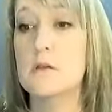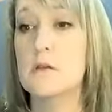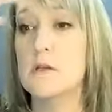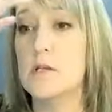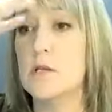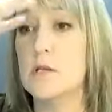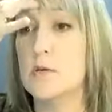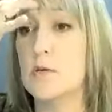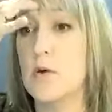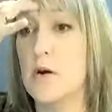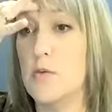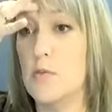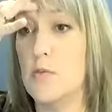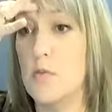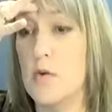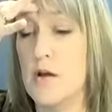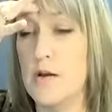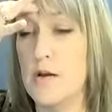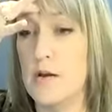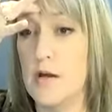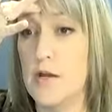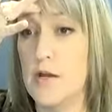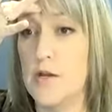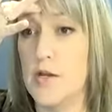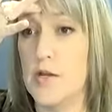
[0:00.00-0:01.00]
You want
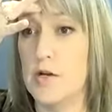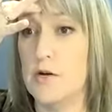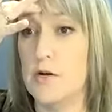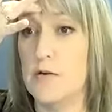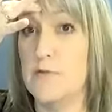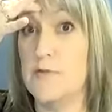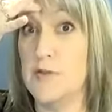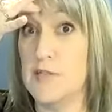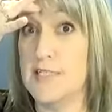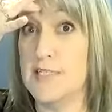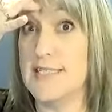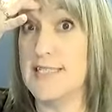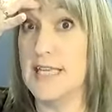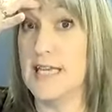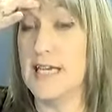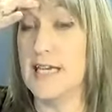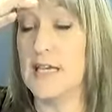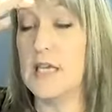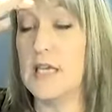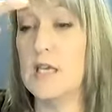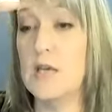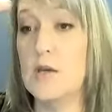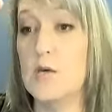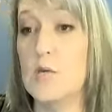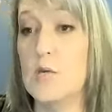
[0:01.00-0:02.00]
one on your for
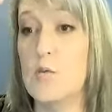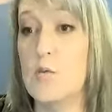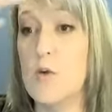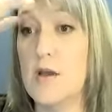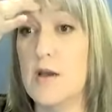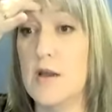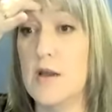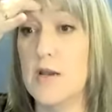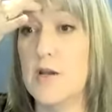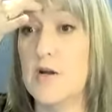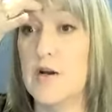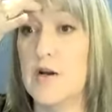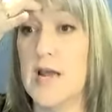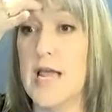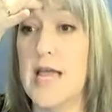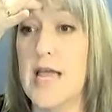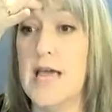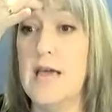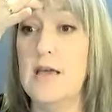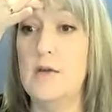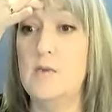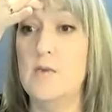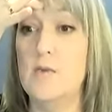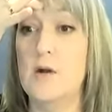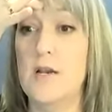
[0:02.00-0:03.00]
sick one on your
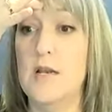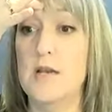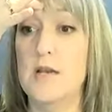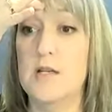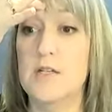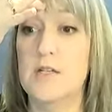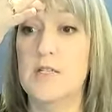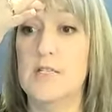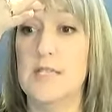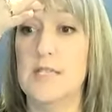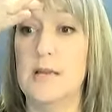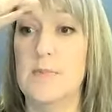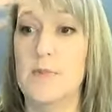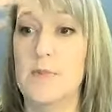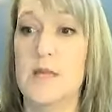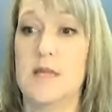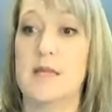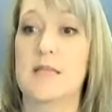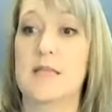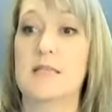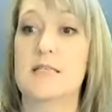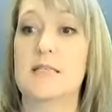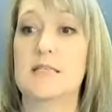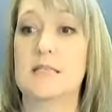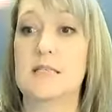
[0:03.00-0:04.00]
head, one on your stomach.
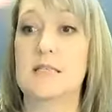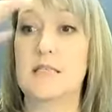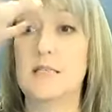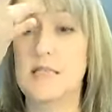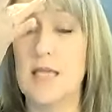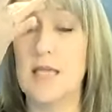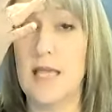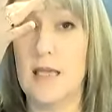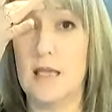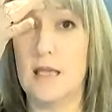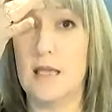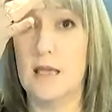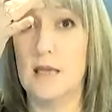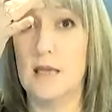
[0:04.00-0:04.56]
Sick.